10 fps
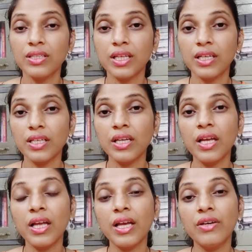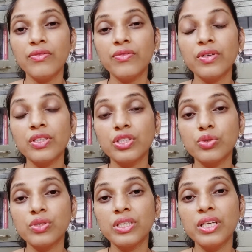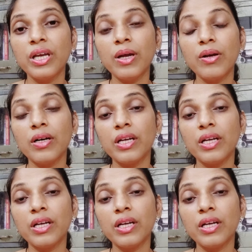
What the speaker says: Then if you see